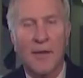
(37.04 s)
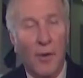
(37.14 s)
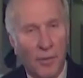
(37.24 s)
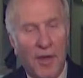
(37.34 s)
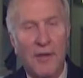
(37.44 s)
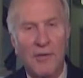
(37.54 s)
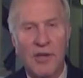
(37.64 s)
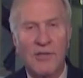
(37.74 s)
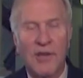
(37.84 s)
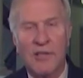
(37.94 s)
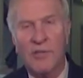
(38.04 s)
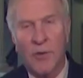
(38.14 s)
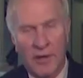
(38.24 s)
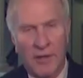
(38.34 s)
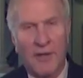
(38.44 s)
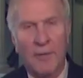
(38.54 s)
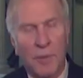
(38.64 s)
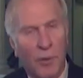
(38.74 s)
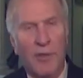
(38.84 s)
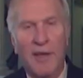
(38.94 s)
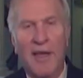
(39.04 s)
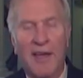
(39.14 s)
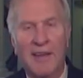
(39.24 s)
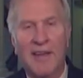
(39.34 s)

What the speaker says: Oh, thank you, JJ. It's great to be with you again.